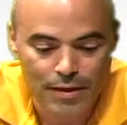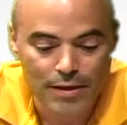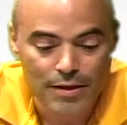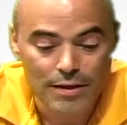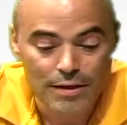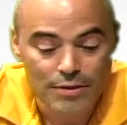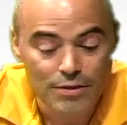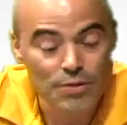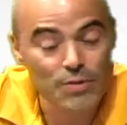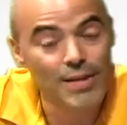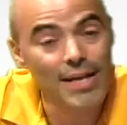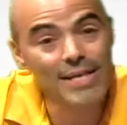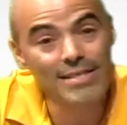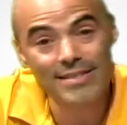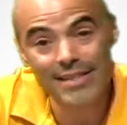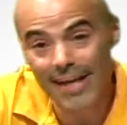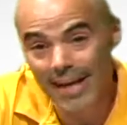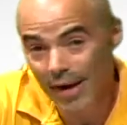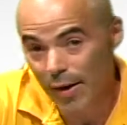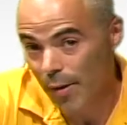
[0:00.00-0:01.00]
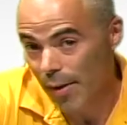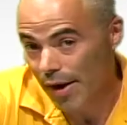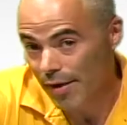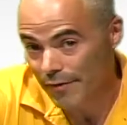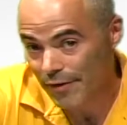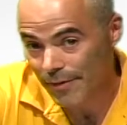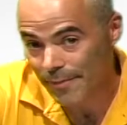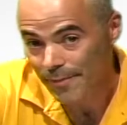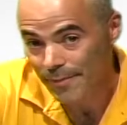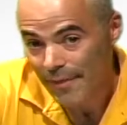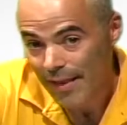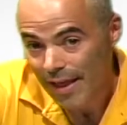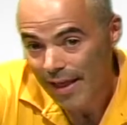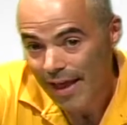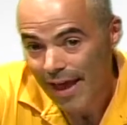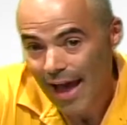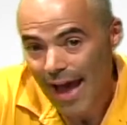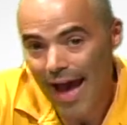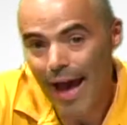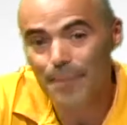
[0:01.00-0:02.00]
2 days later, however,
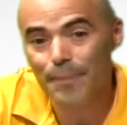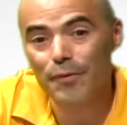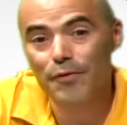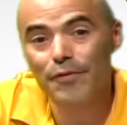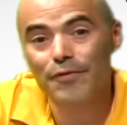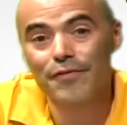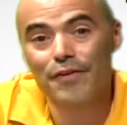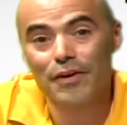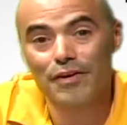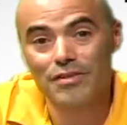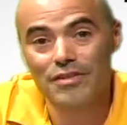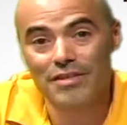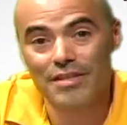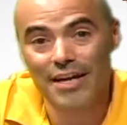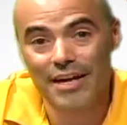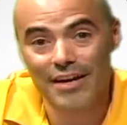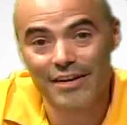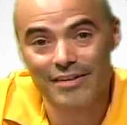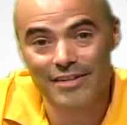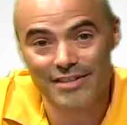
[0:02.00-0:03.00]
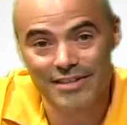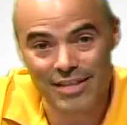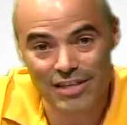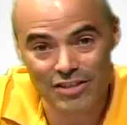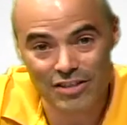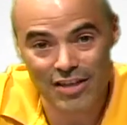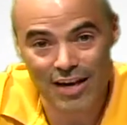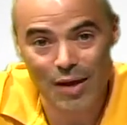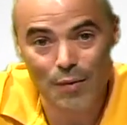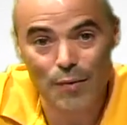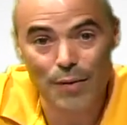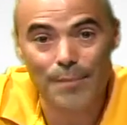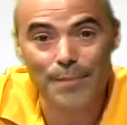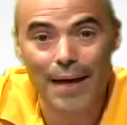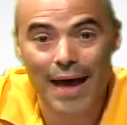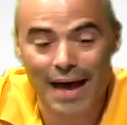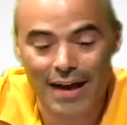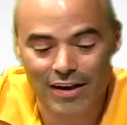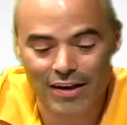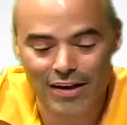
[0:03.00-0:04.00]
Apple reversed their decision and went
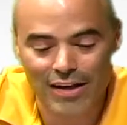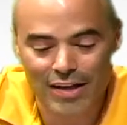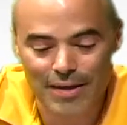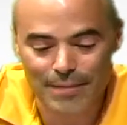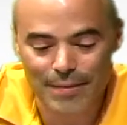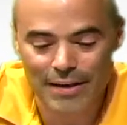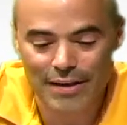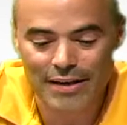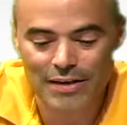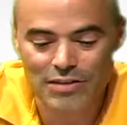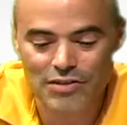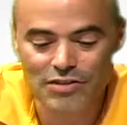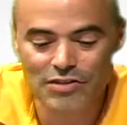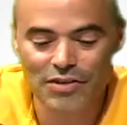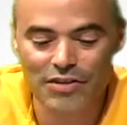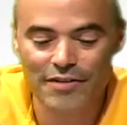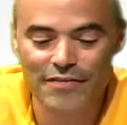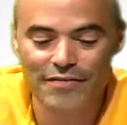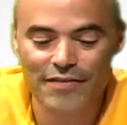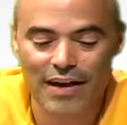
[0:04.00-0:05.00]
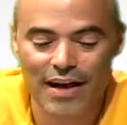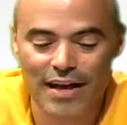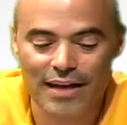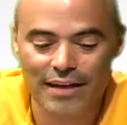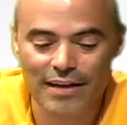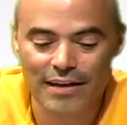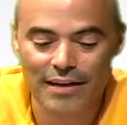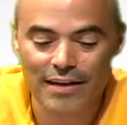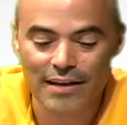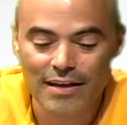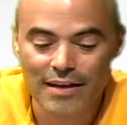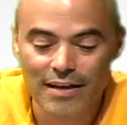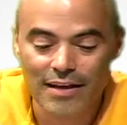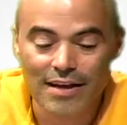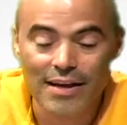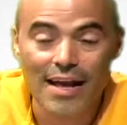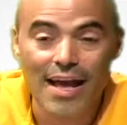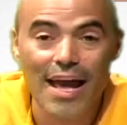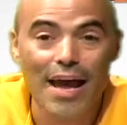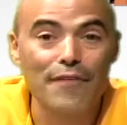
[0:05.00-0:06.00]
back on EPEAT and is certifying
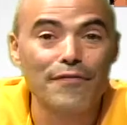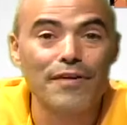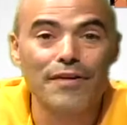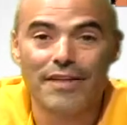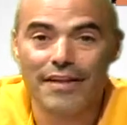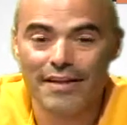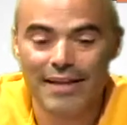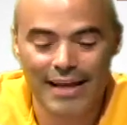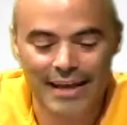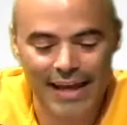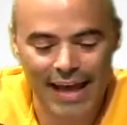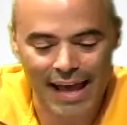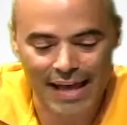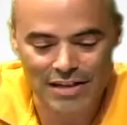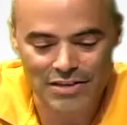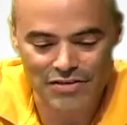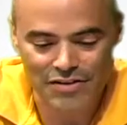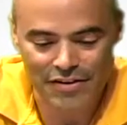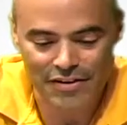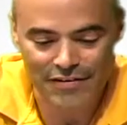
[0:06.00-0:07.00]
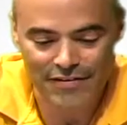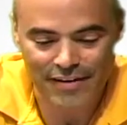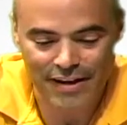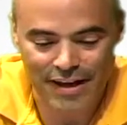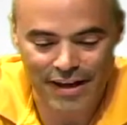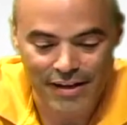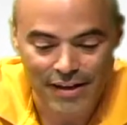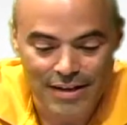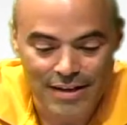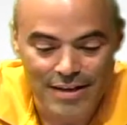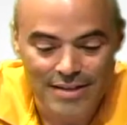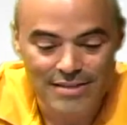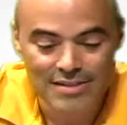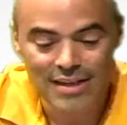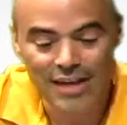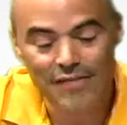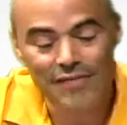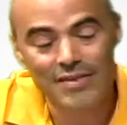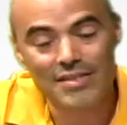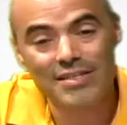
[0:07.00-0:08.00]
everything they can certify.
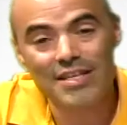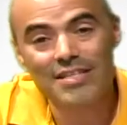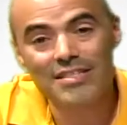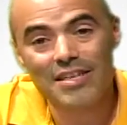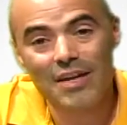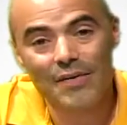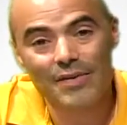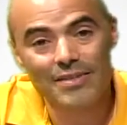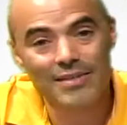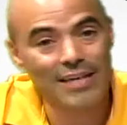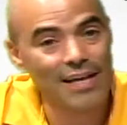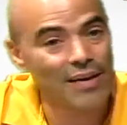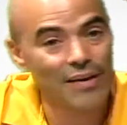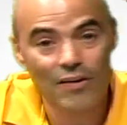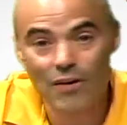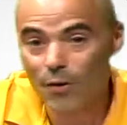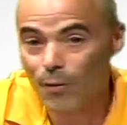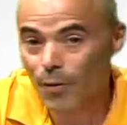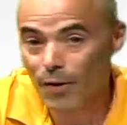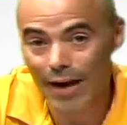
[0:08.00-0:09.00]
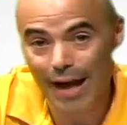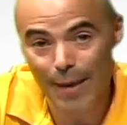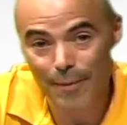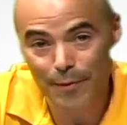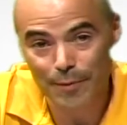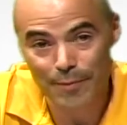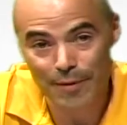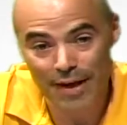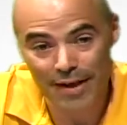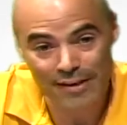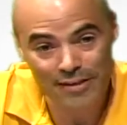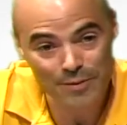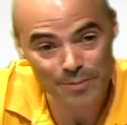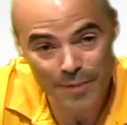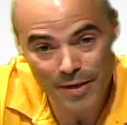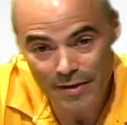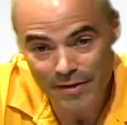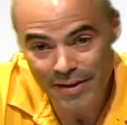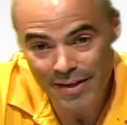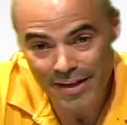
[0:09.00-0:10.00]
San Francisco had said no more Apple products,
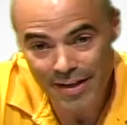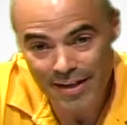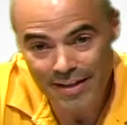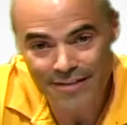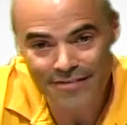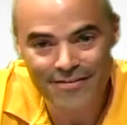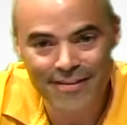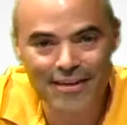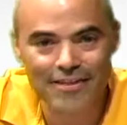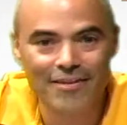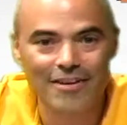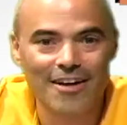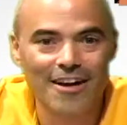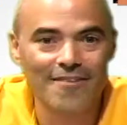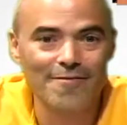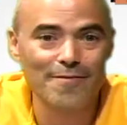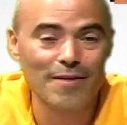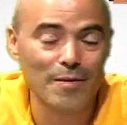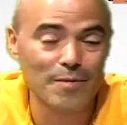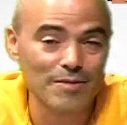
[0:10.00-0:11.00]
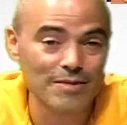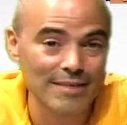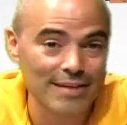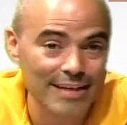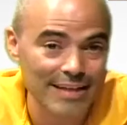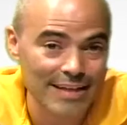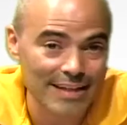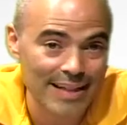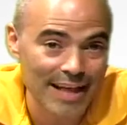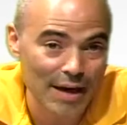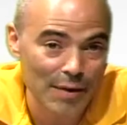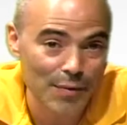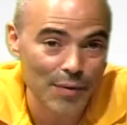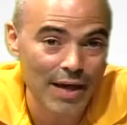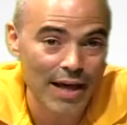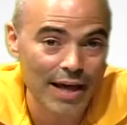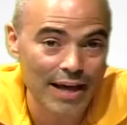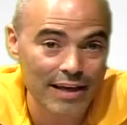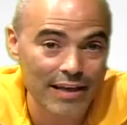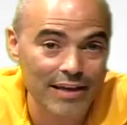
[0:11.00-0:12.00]
period. The federal government was leaning that
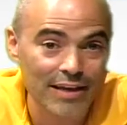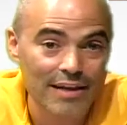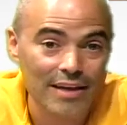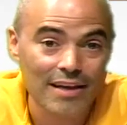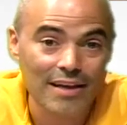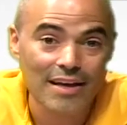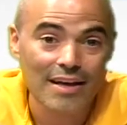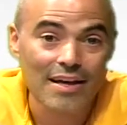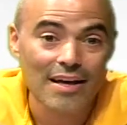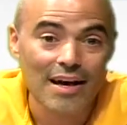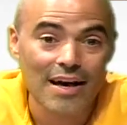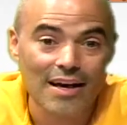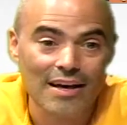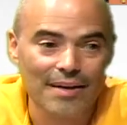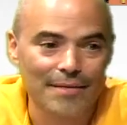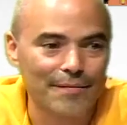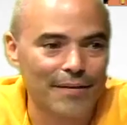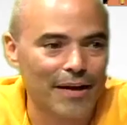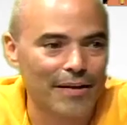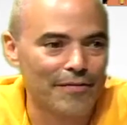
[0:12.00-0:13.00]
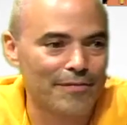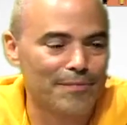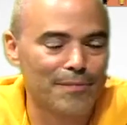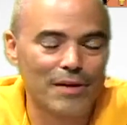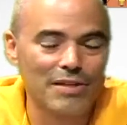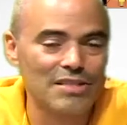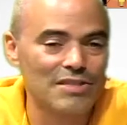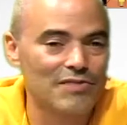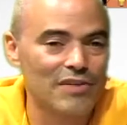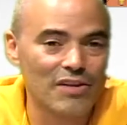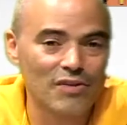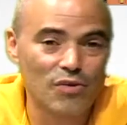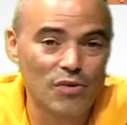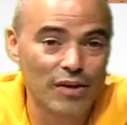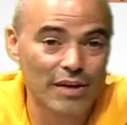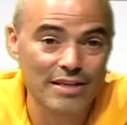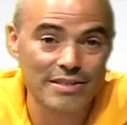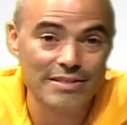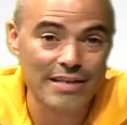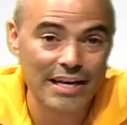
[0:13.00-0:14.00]
way. A bunch of other
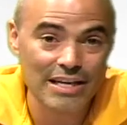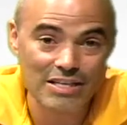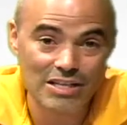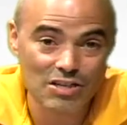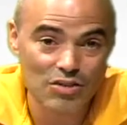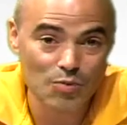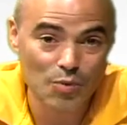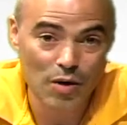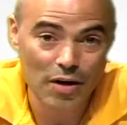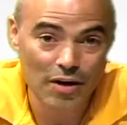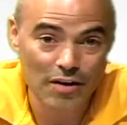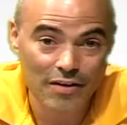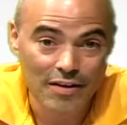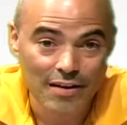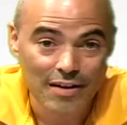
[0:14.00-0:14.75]
organizations were.